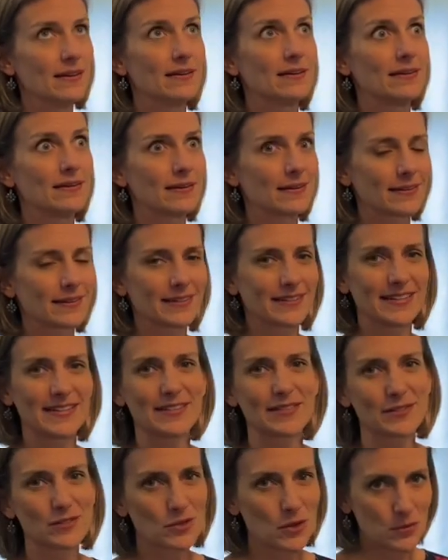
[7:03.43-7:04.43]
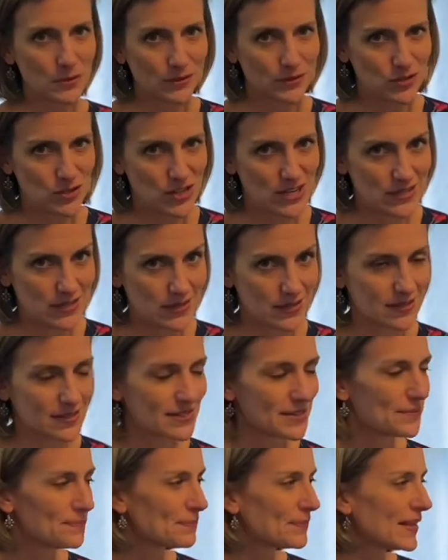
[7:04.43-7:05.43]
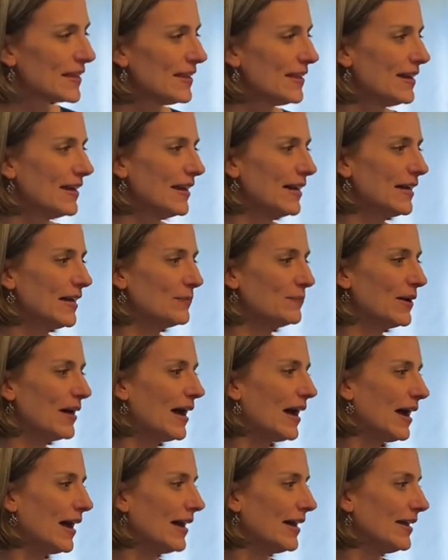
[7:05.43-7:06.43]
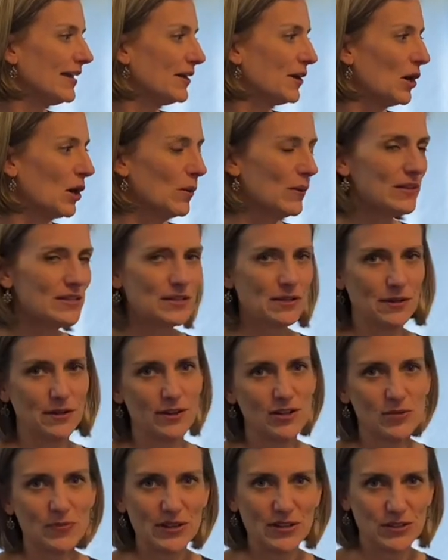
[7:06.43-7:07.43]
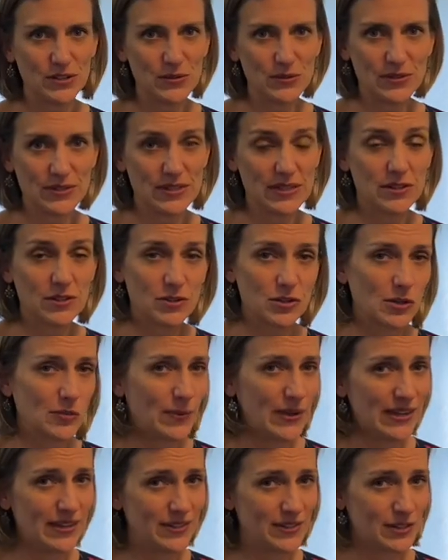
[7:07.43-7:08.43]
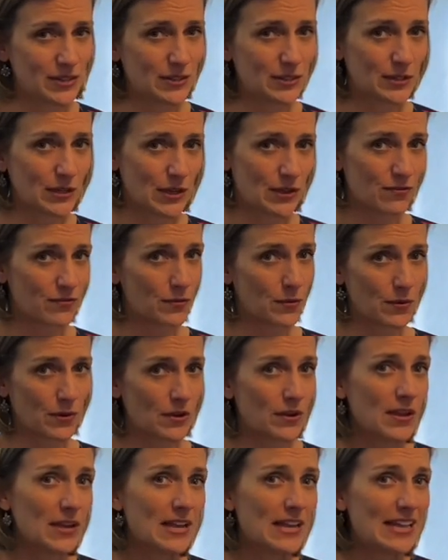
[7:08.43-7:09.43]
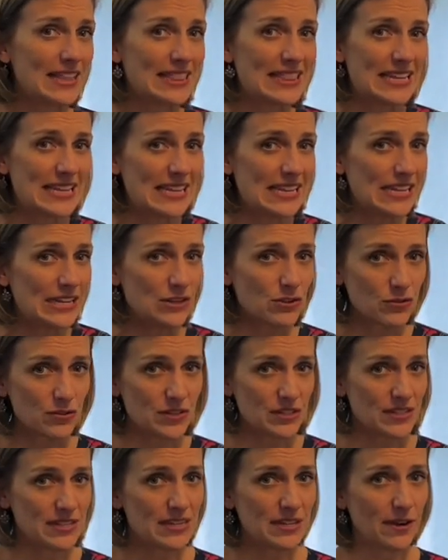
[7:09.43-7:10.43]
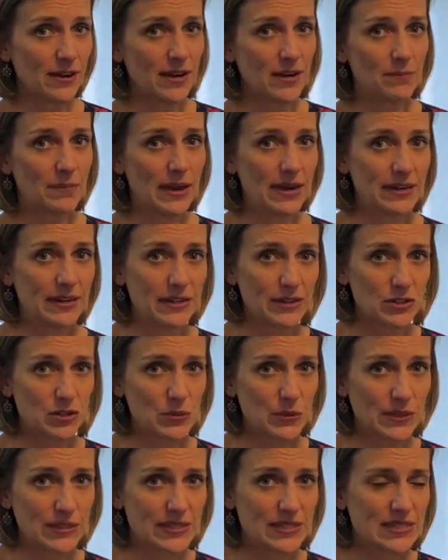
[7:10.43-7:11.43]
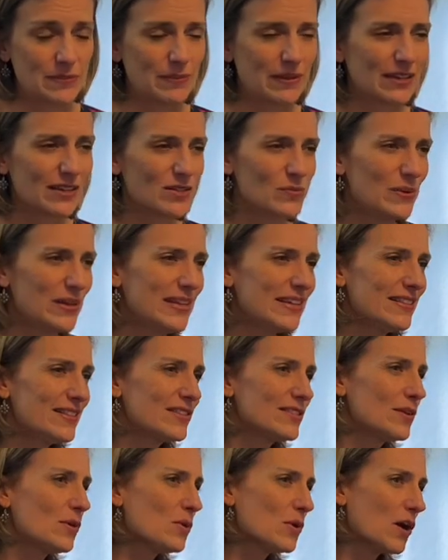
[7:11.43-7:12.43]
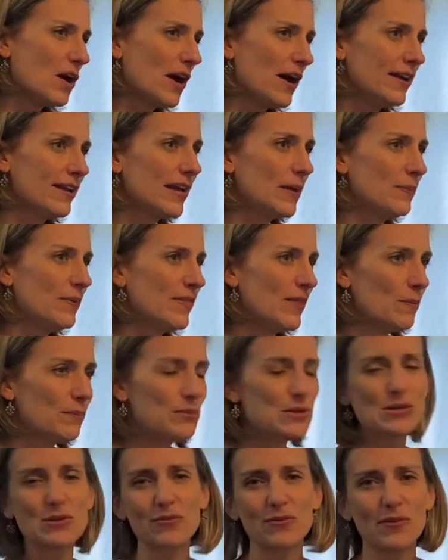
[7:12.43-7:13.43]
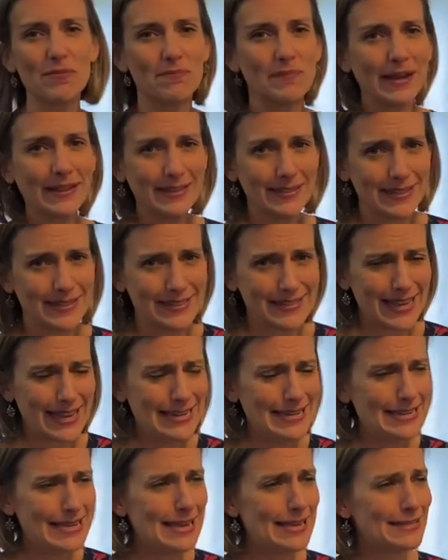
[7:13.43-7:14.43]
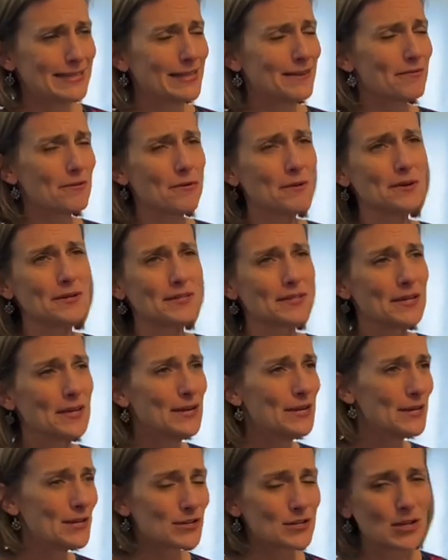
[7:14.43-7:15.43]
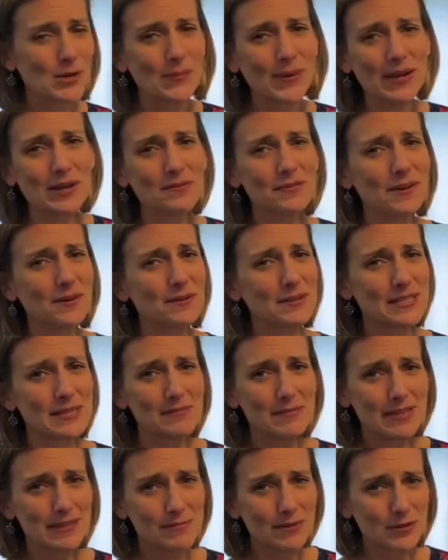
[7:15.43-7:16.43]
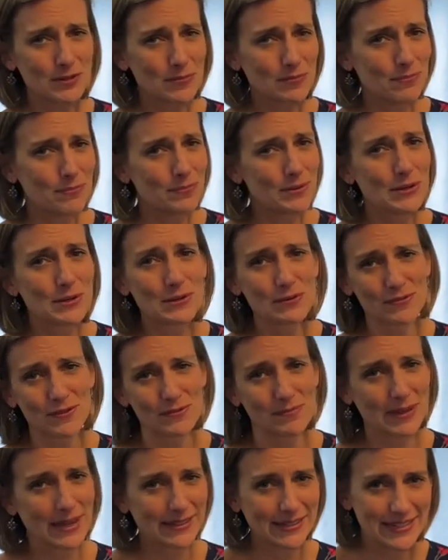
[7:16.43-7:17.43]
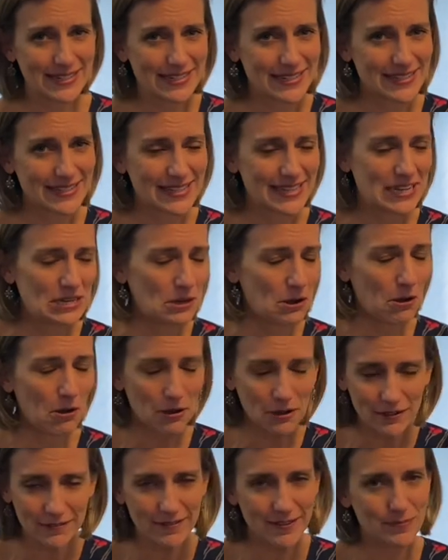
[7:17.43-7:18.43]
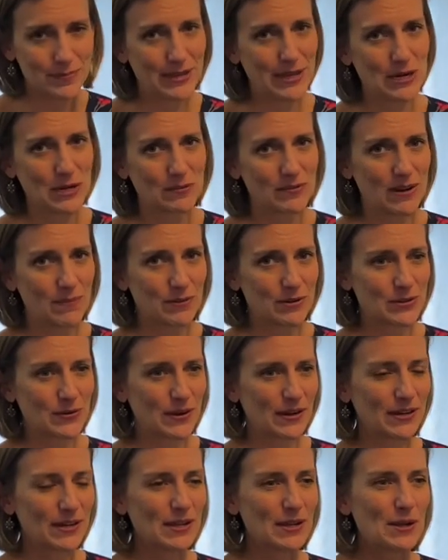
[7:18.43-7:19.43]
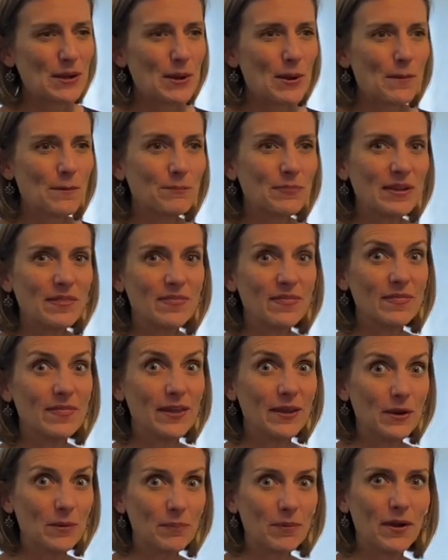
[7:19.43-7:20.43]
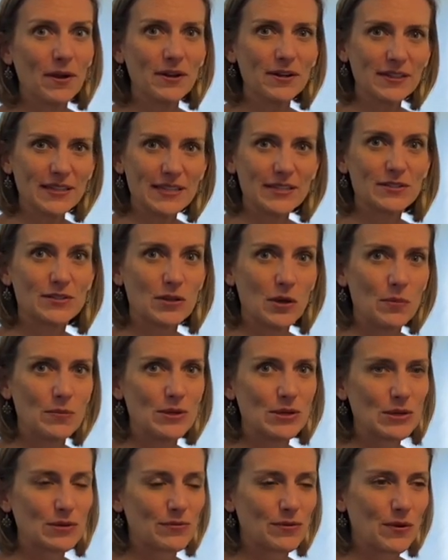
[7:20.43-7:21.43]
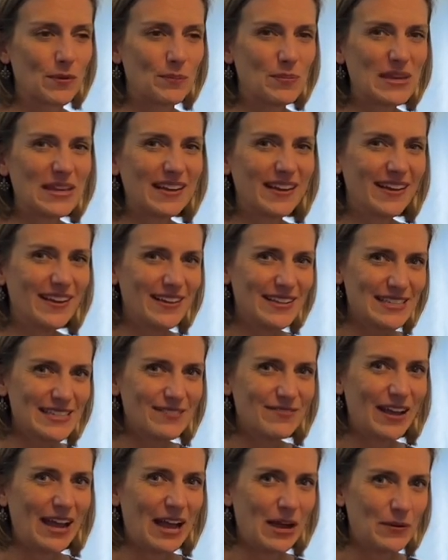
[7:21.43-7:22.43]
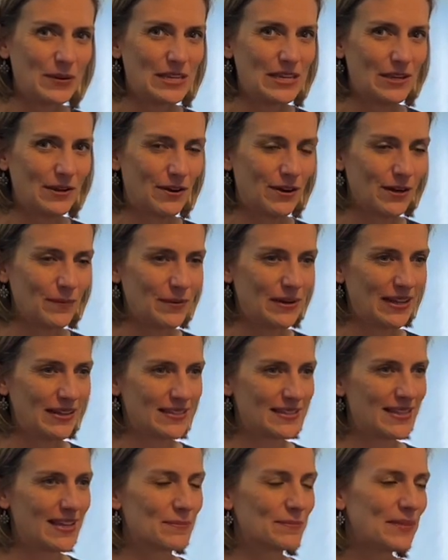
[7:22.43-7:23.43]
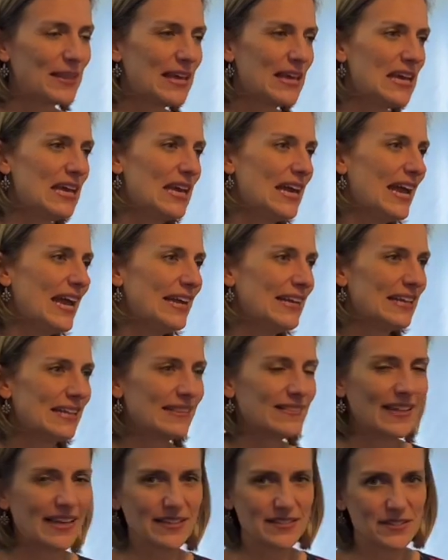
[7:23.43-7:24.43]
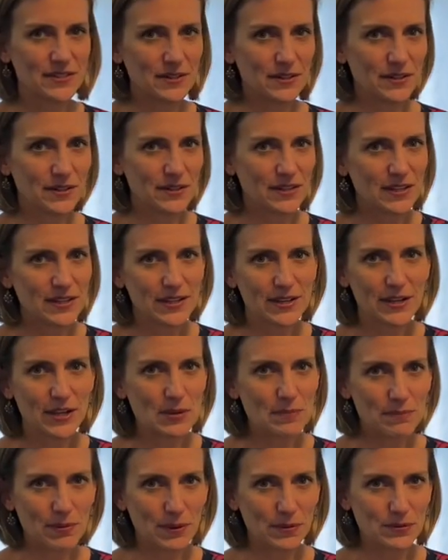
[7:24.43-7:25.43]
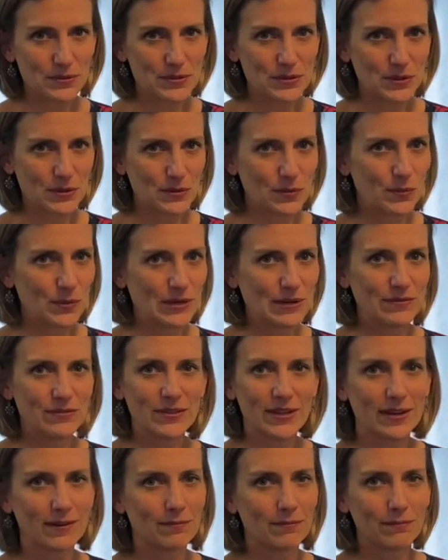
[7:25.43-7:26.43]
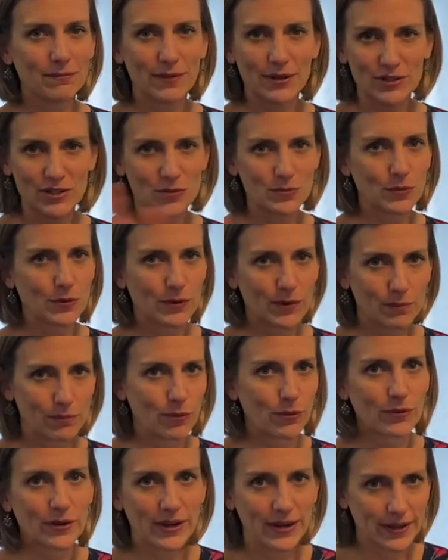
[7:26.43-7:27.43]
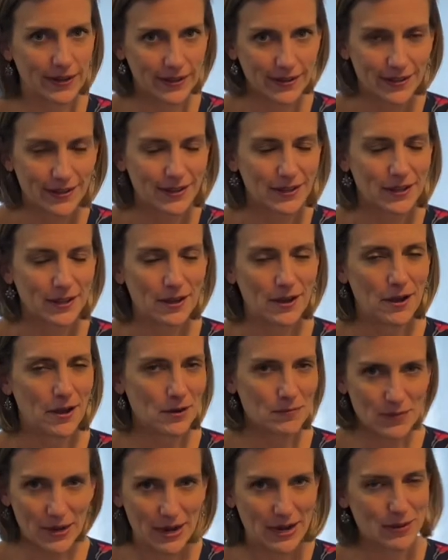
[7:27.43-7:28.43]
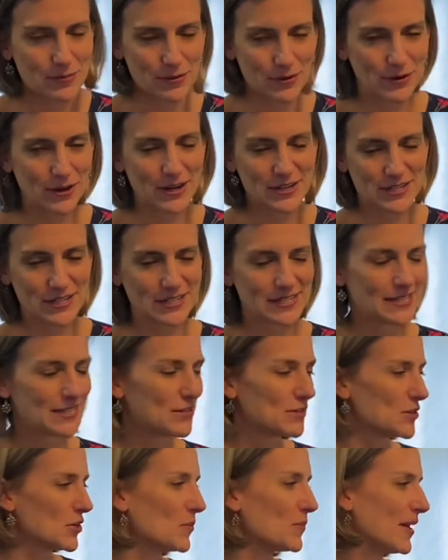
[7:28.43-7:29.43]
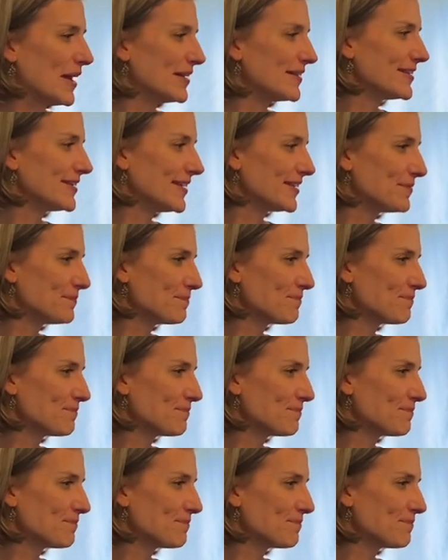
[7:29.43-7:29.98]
Ugh, total genius. Um, I always encourage my students in Chopin to look for the interesting harmonic choices because we get so caught up in the beautiful melodies. And yes, of course, Chopin wrote some of the most beautiful melodies in all of the piano repertoire, but they're partly so beautiful because of how he harmonized them. And a lesser composer would have done much more boring harmonic progressions than Chopin did.